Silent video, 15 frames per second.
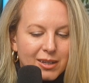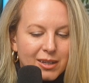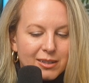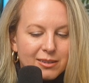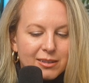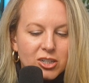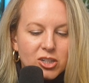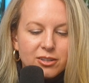
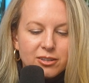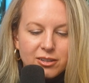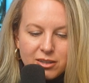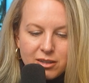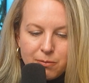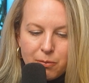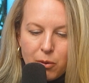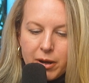It's interesting
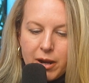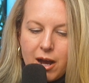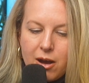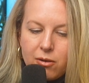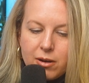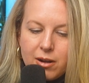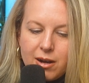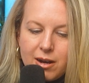you point
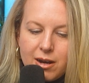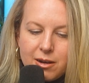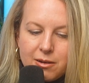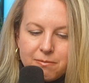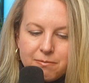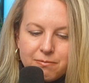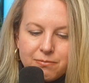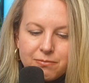out
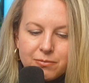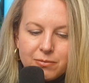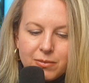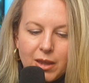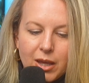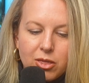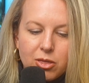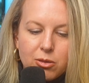
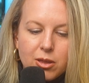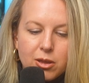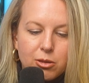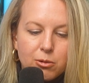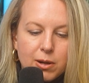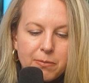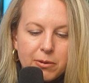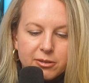like the
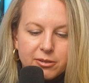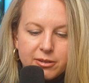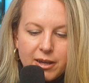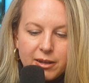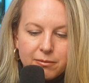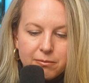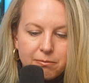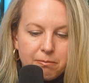
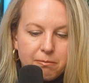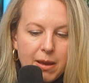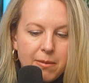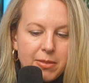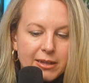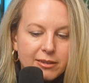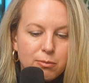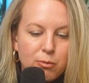3%, maybe
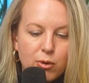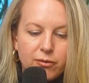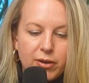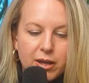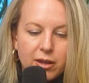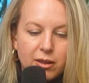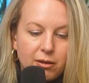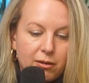that's more
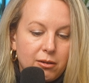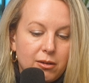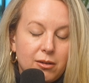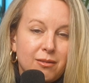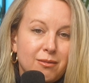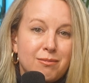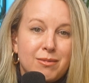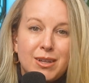like
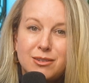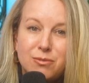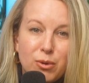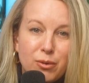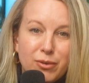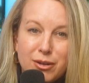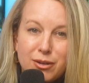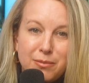
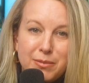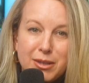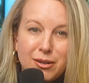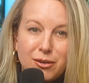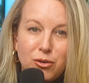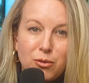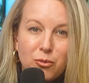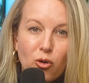going to be the
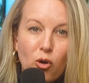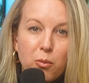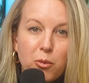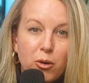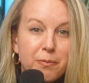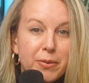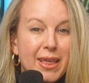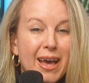new
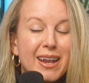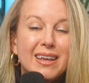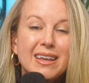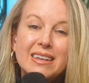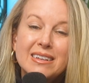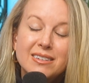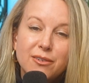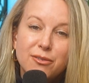normal, but that
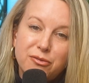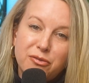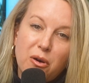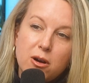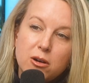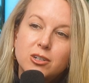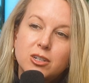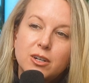is a
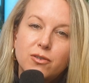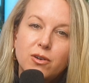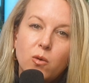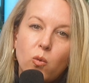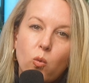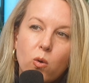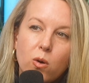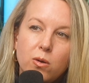far
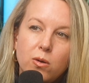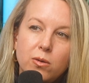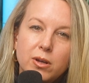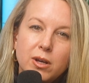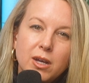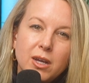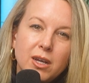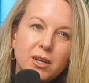different world.
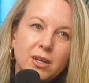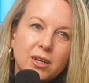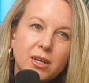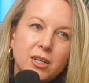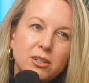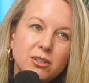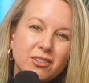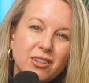
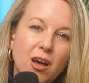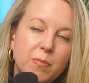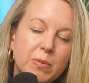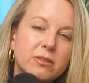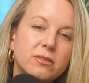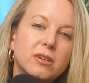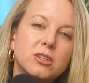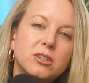Can you just help
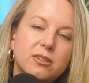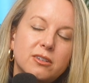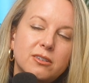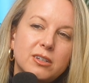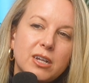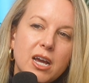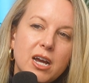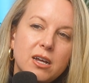us
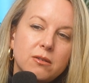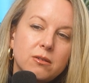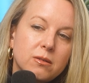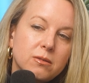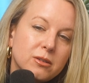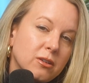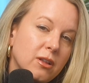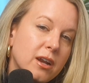understand?
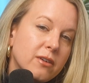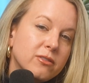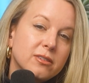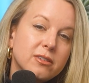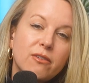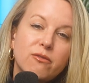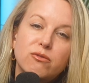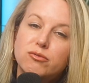Because a lot of us
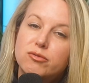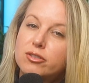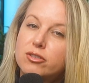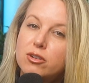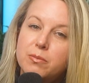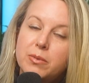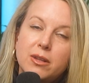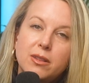have
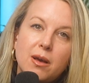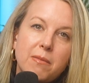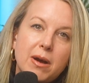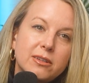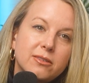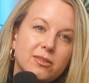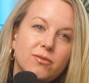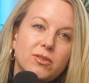still been in that
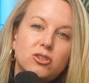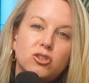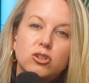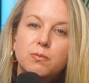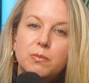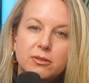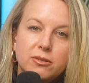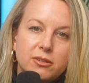mindset of the
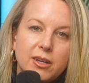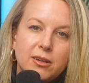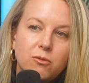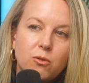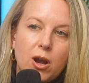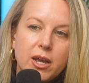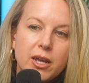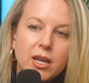2%,
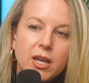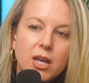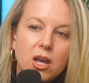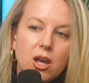right?